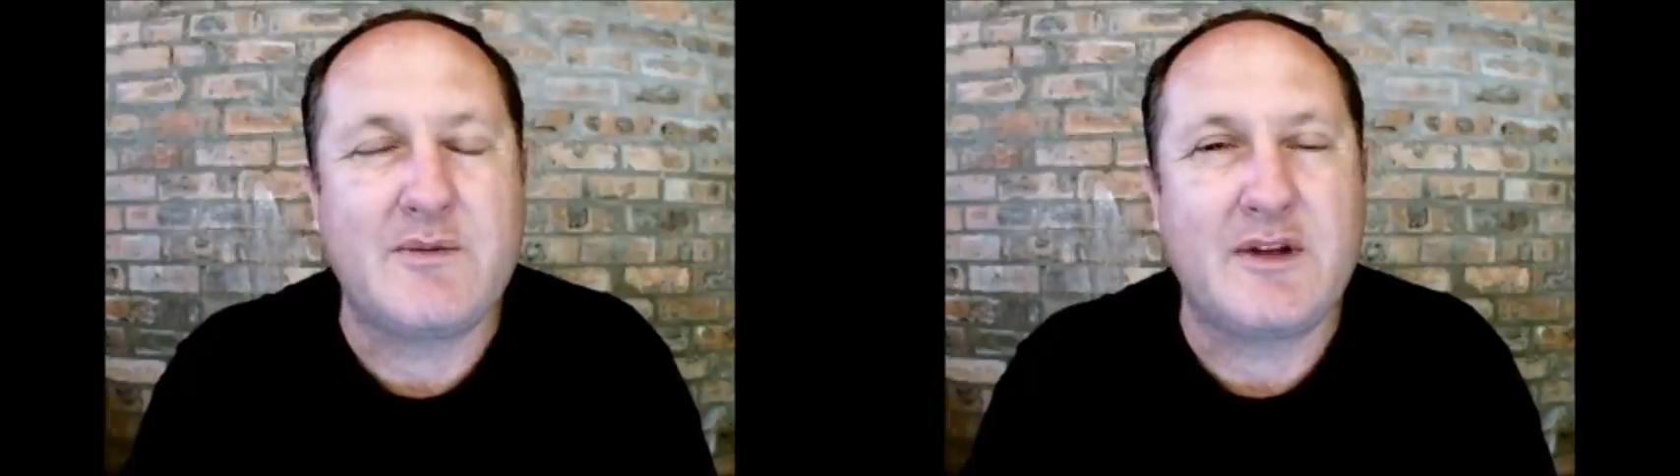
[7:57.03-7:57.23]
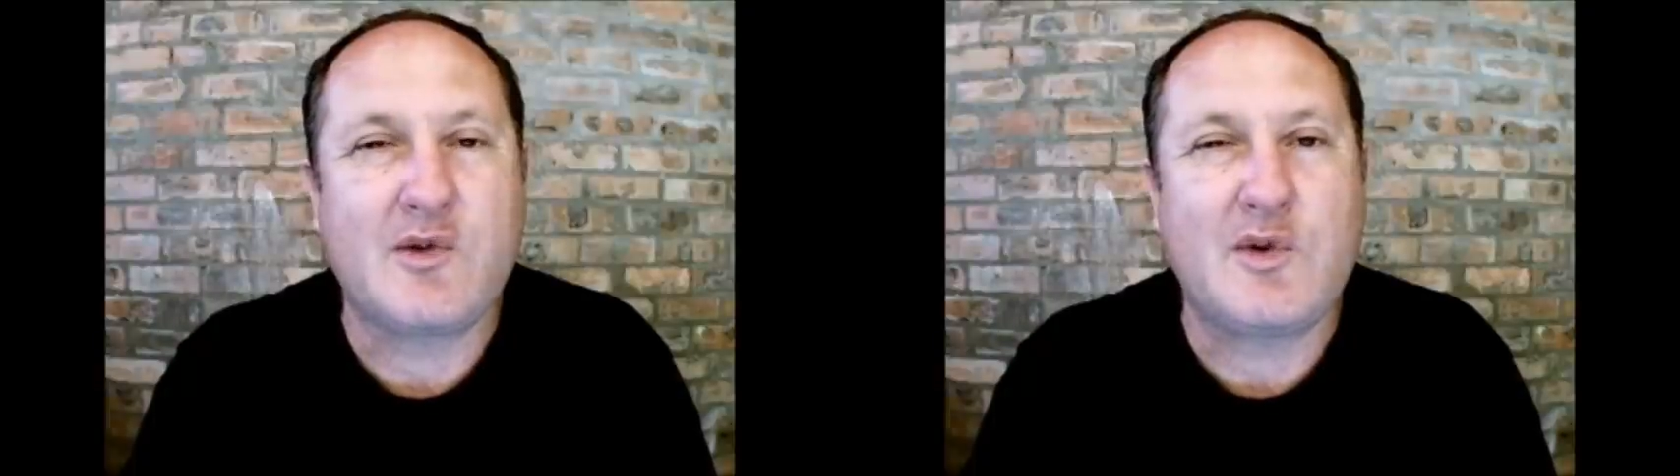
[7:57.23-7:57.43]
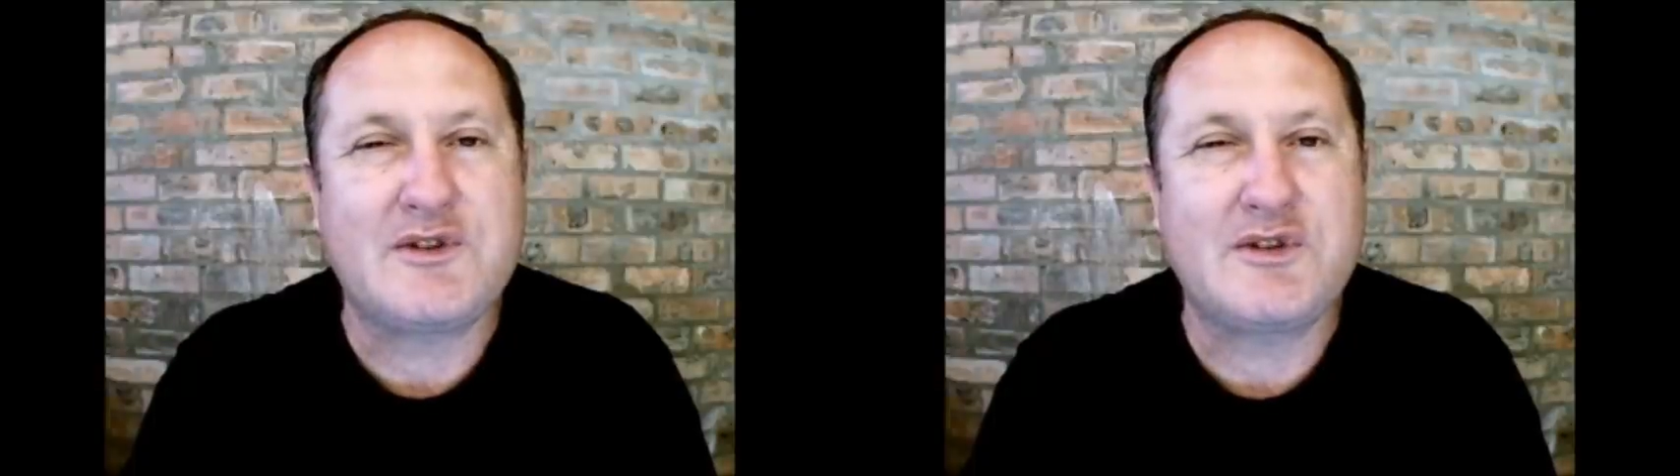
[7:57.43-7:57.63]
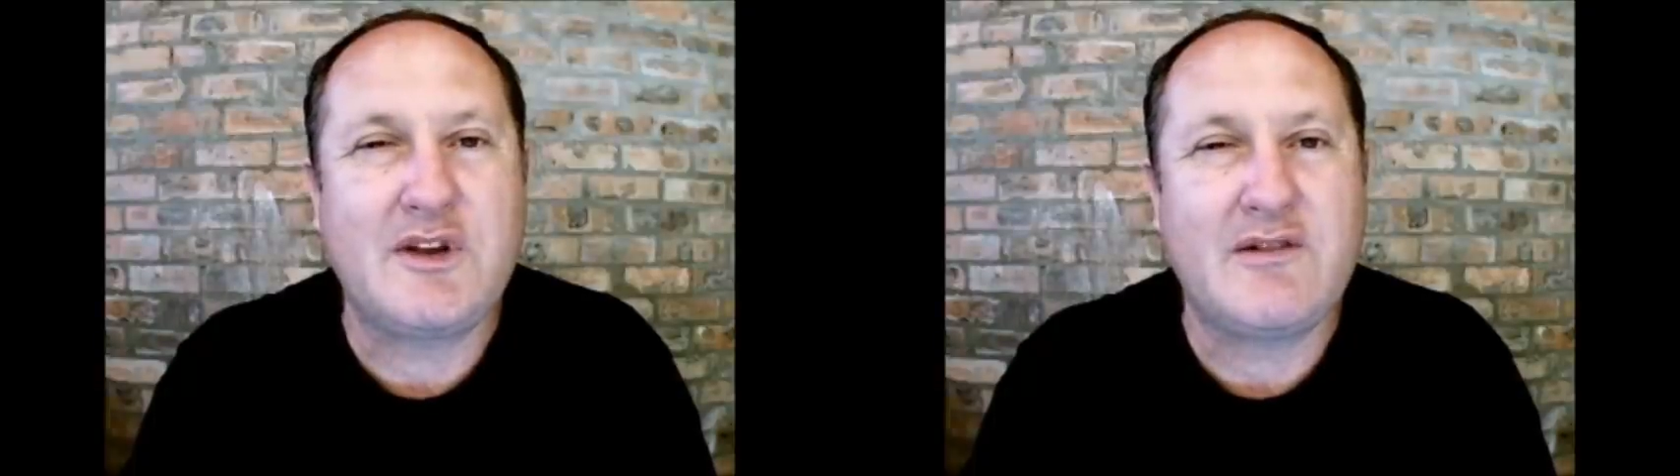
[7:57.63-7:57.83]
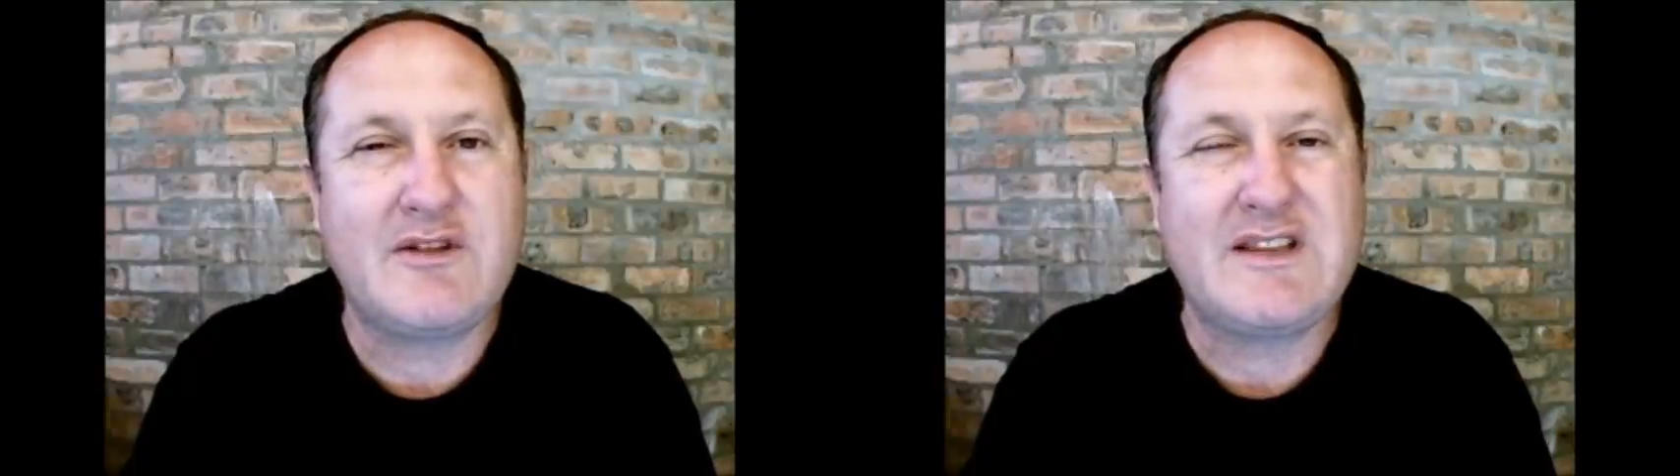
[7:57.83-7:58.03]
and Question
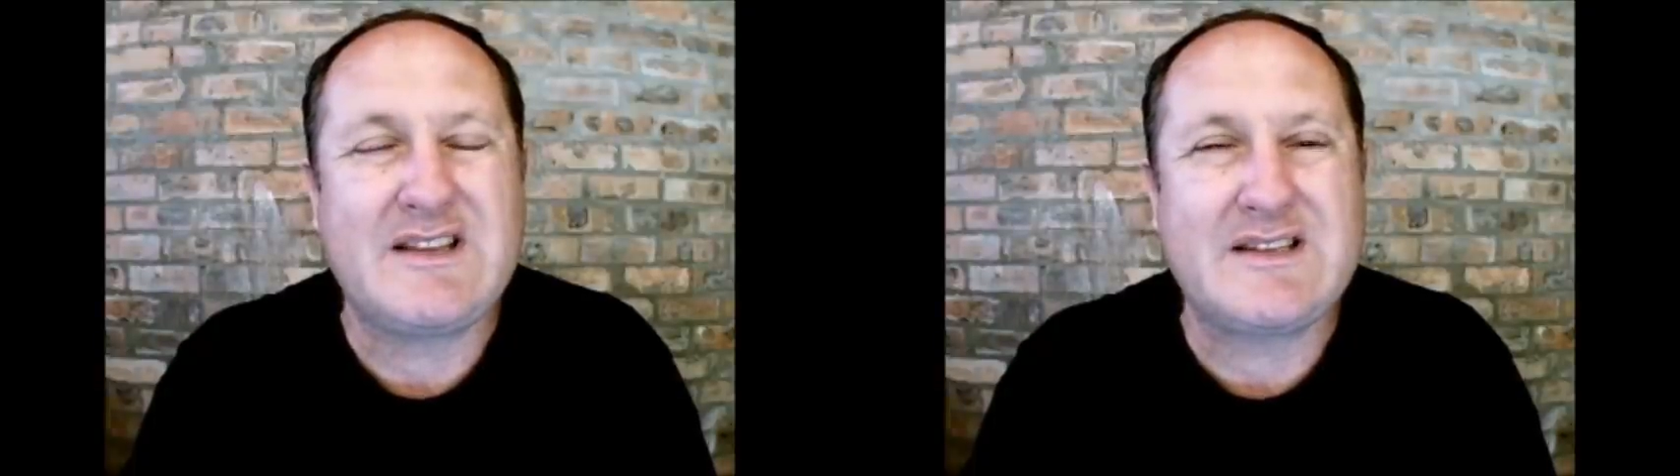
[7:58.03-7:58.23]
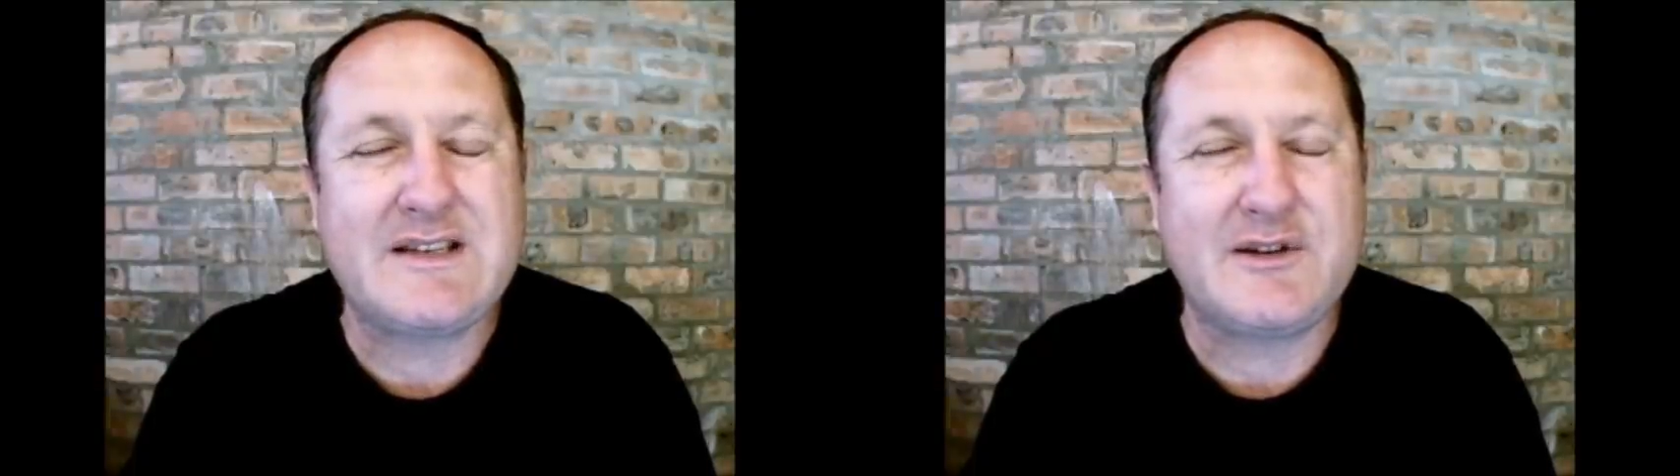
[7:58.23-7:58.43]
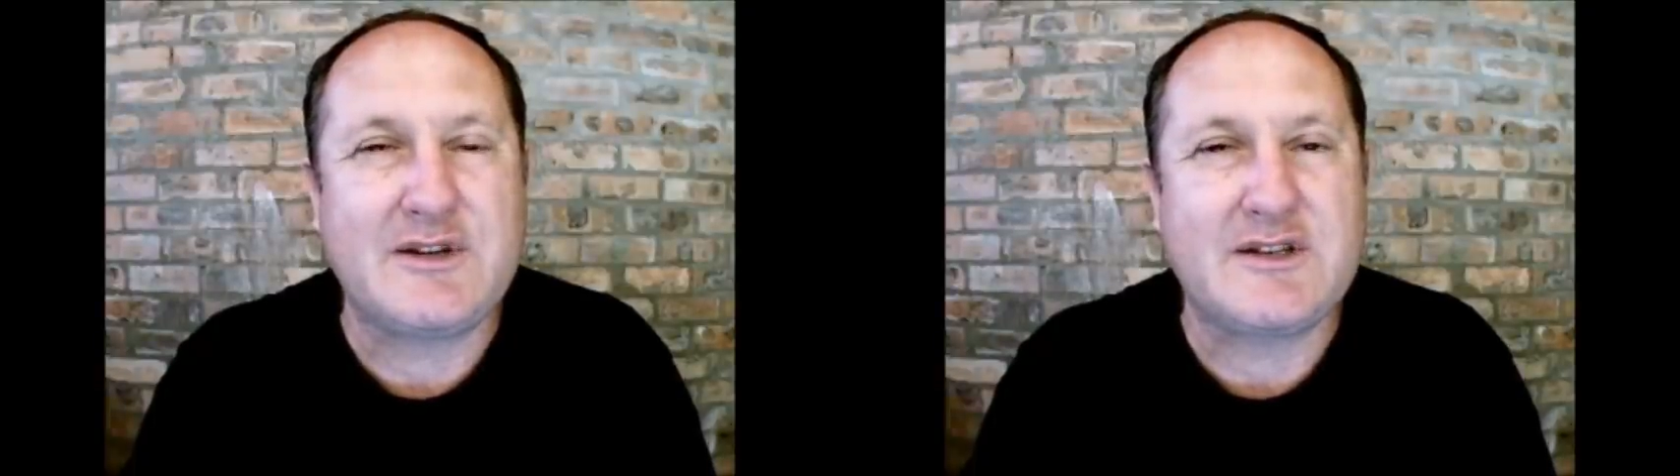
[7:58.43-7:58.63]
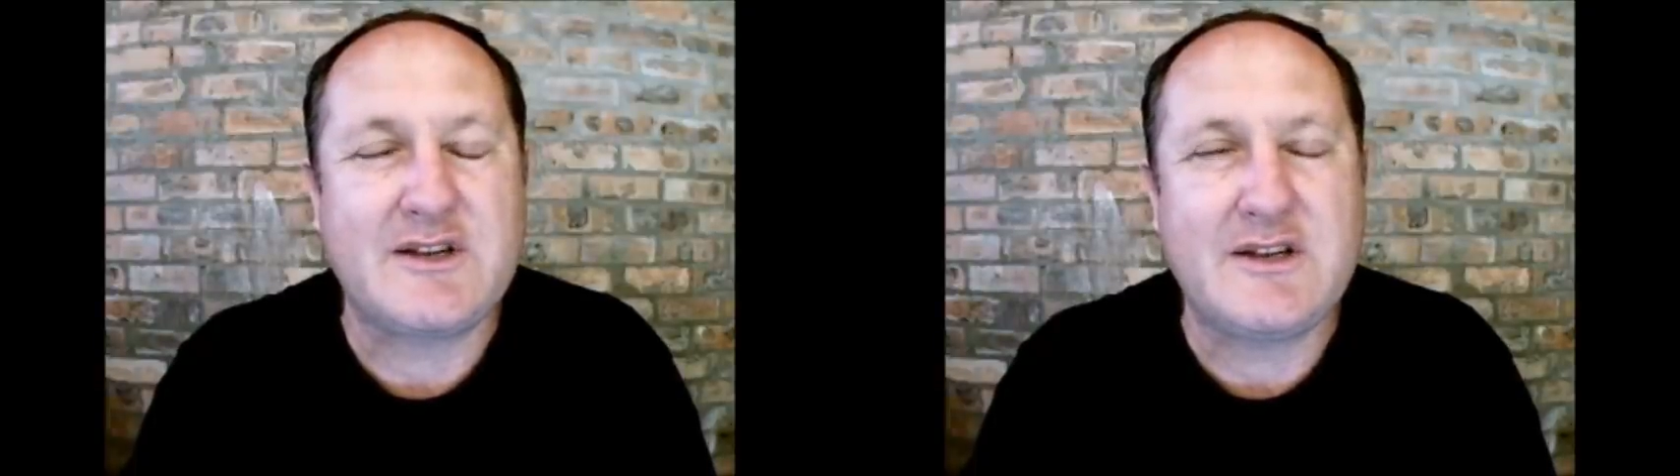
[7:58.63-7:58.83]
Everything series